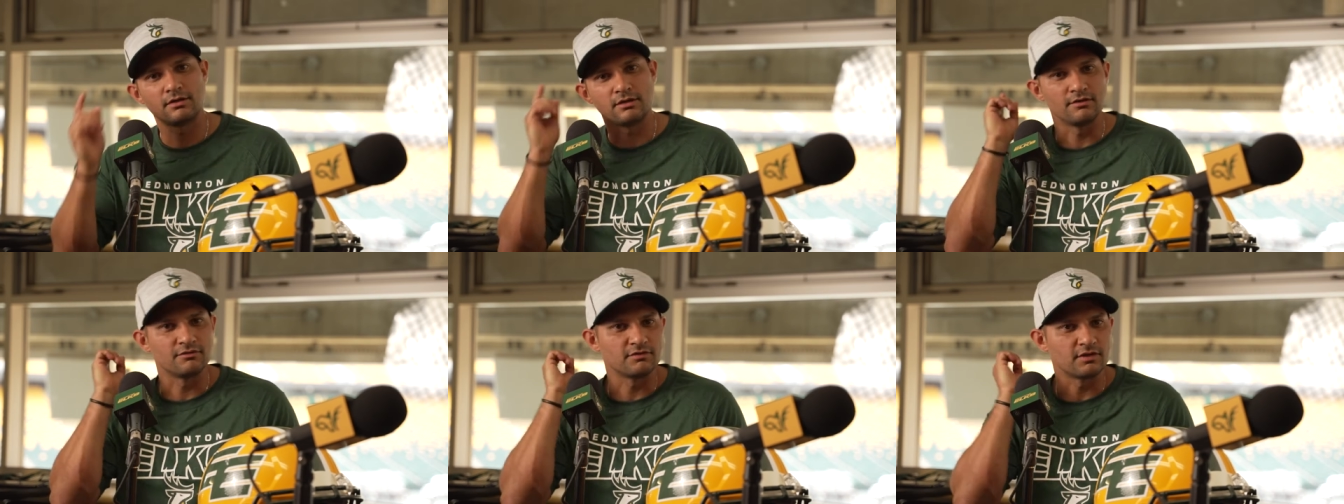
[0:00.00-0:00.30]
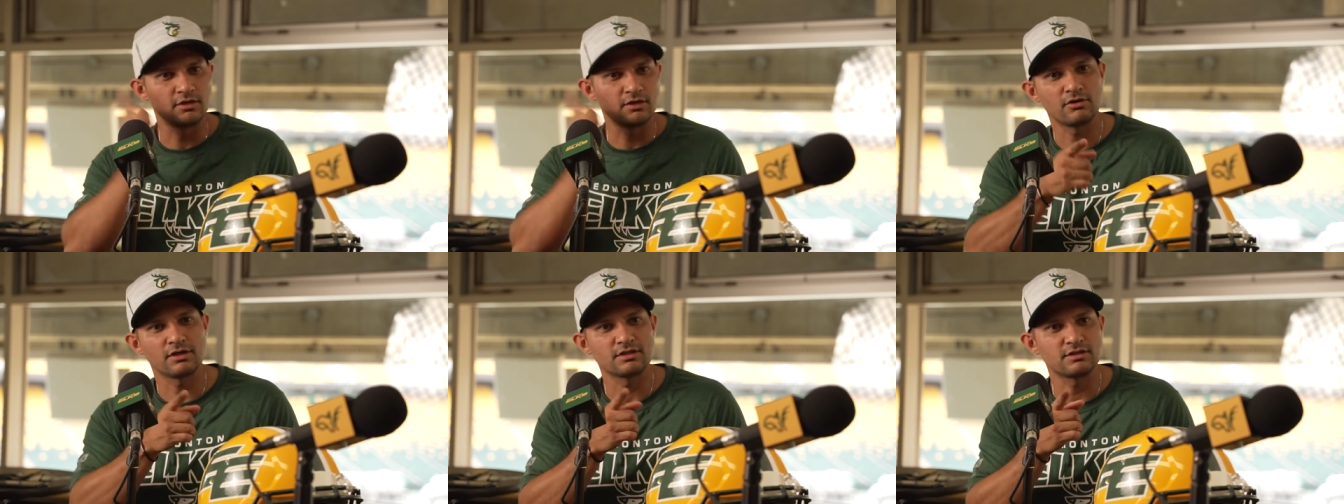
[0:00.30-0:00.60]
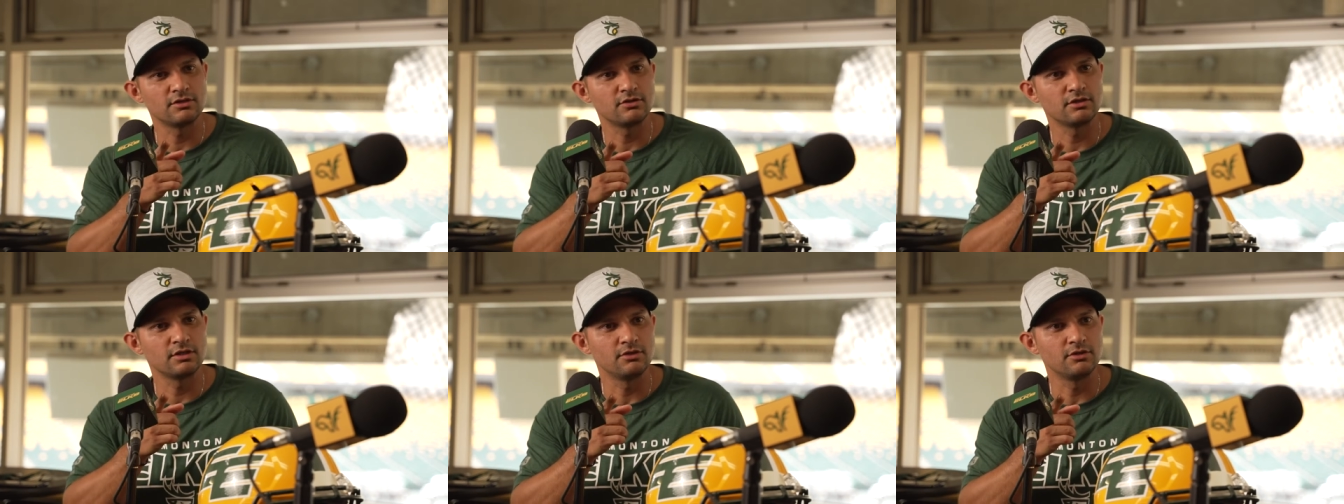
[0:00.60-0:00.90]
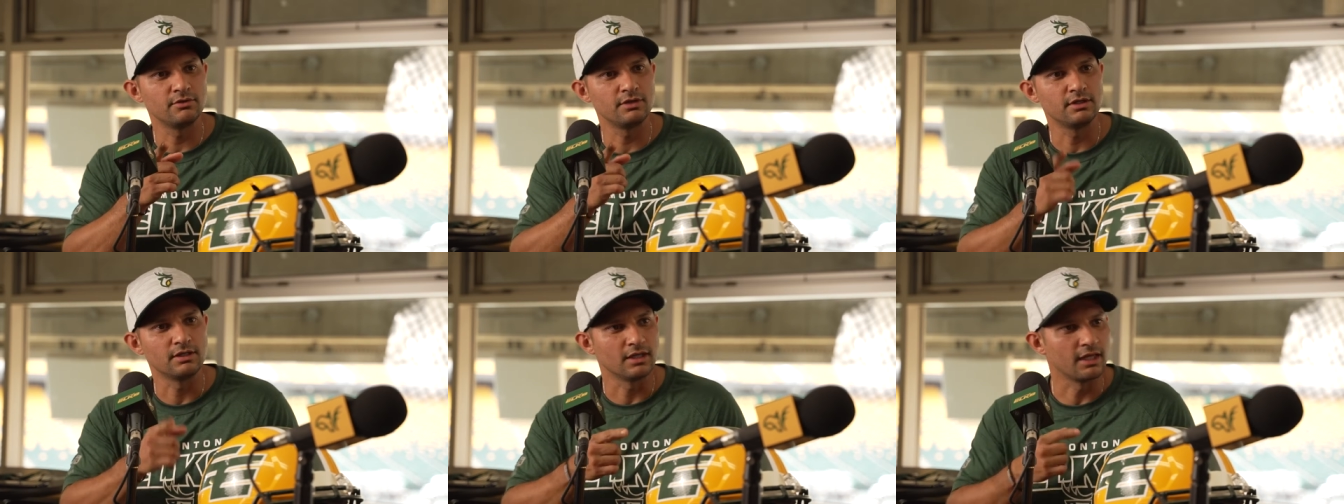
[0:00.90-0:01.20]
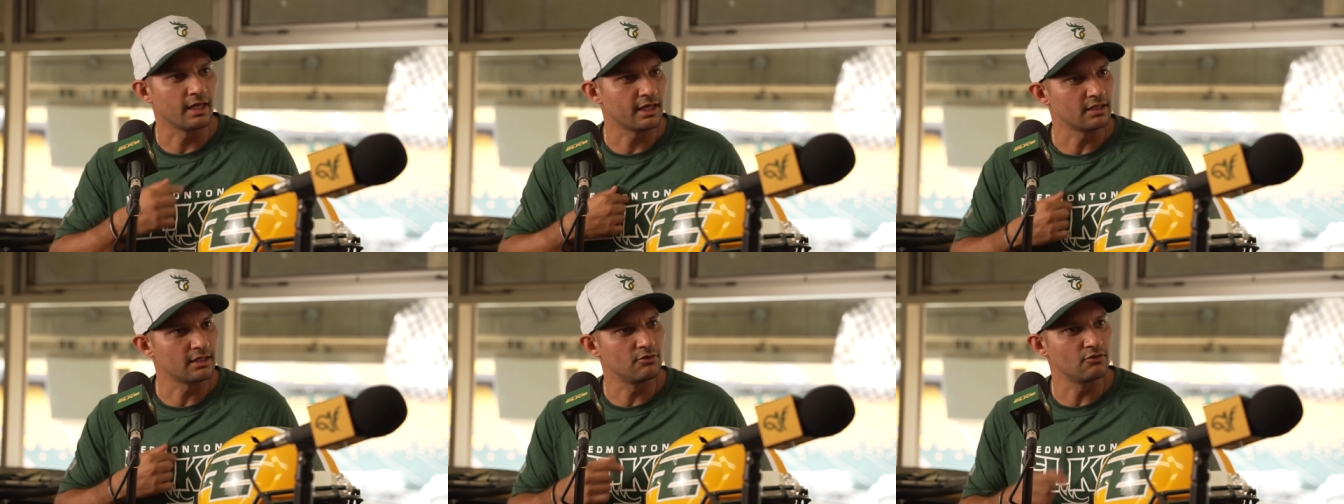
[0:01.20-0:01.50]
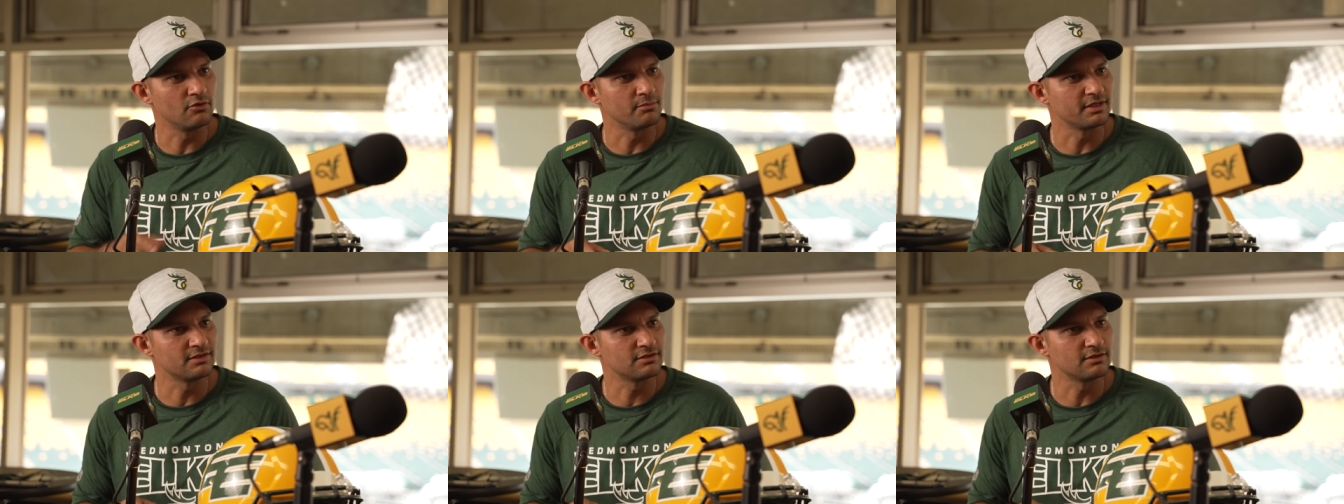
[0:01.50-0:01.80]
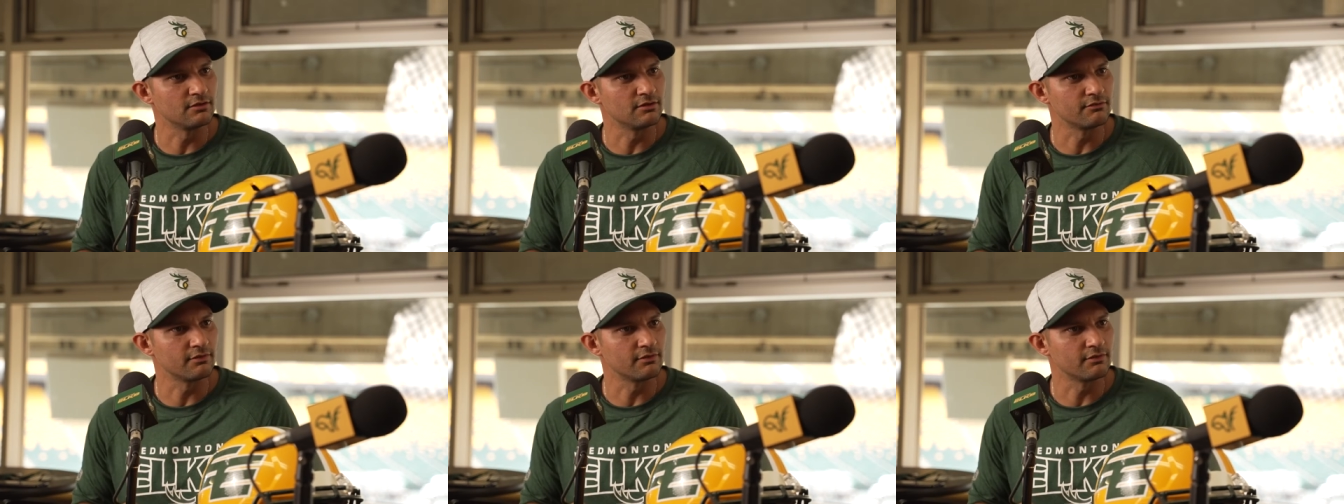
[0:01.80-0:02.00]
If Sergio Castillo can do it, I can do it myself,